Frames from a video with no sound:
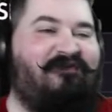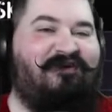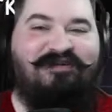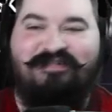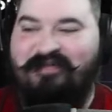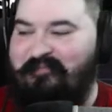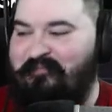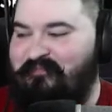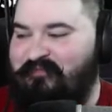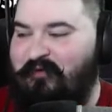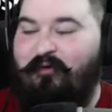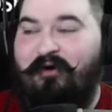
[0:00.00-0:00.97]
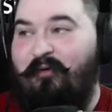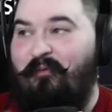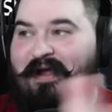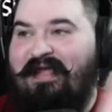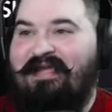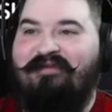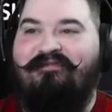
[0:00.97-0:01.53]
version or
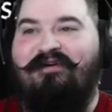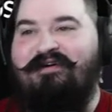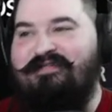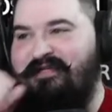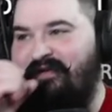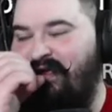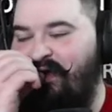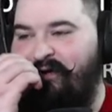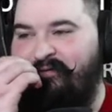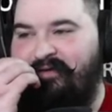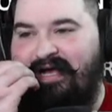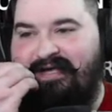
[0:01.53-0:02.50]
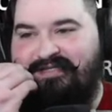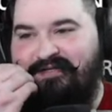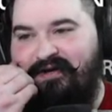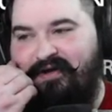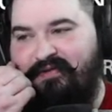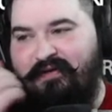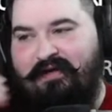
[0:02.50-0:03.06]
awakened version of Castle
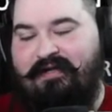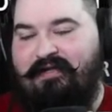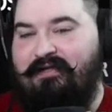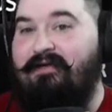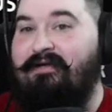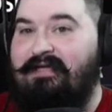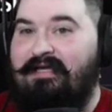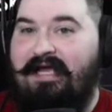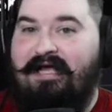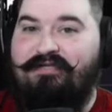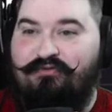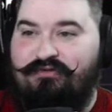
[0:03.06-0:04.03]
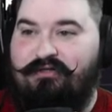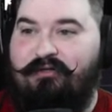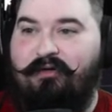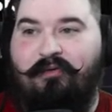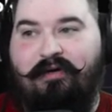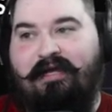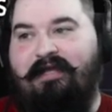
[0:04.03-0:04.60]
Nathria. Look, Castle's a
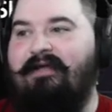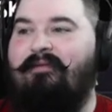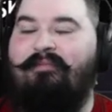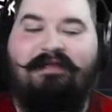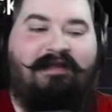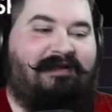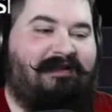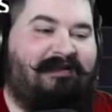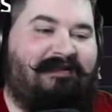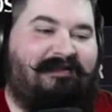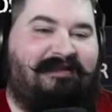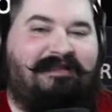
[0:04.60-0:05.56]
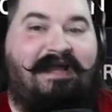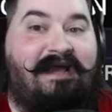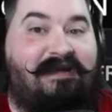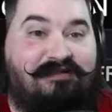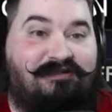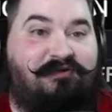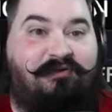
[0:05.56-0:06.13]
cool raid, but like
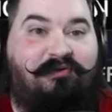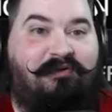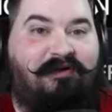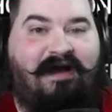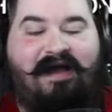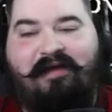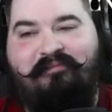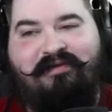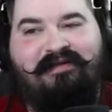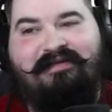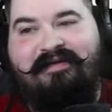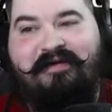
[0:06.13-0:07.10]
Danny's a cool guy, but